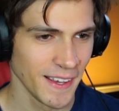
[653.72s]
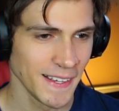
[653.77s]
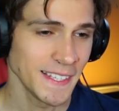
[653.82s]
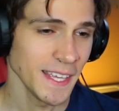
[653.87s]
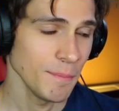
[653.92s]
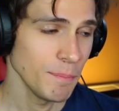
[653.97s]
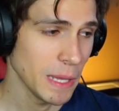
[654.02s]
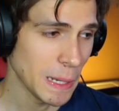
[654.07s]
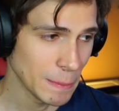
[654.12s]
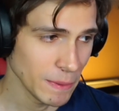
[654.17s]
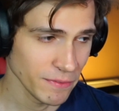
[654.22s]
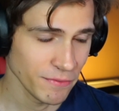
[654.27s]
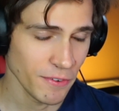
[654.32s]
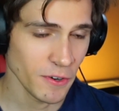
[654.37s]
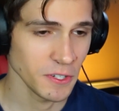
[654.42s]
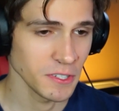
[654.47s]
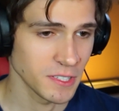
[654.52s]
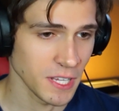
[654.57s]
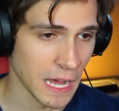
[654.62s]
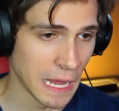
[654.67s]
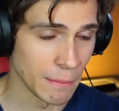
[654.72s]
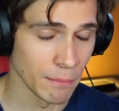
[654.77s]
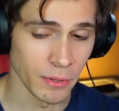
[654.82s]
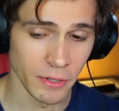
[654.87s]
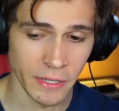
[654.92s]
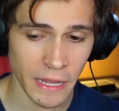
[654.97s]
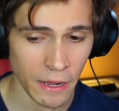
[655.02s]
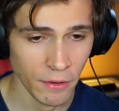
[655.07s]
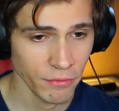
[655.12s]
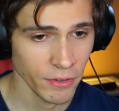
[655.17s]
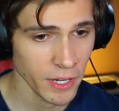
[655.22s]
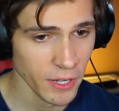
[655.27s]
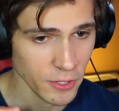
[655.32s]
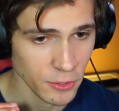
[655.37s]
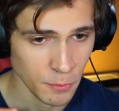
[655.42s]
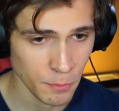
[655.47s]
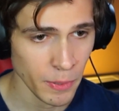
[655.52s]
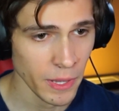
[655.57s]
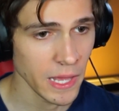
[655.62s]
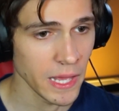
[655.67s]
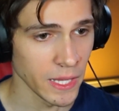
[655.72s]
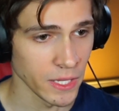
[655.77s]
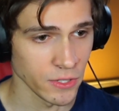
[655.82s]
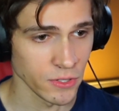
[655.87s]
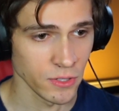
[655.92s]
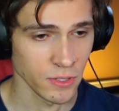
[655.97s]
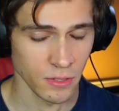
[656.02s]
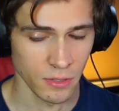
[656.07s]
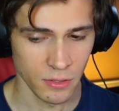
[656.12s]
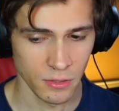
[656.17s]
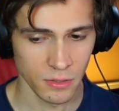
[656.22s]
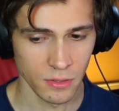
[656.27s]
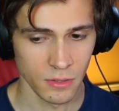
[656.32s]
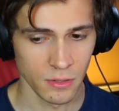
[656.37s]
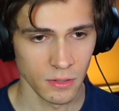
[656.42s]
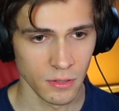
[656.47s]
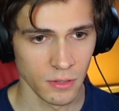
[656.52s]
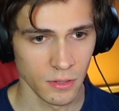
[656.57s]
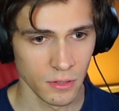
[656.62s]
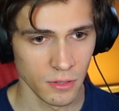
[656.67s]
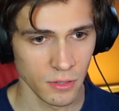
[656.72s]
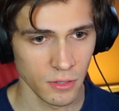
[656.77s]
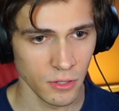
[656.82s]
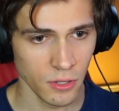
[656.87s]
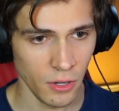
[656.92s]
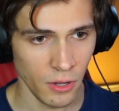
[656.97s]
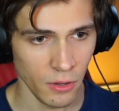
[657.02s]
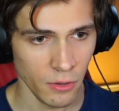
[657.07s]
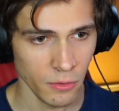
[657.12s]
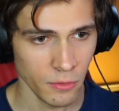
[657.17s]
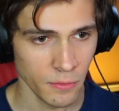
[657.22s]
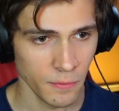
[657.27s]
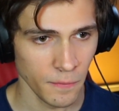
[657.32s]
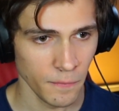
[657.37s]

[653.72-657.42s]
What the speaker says: He did beat him the first time, but now Vader's pissed. You know?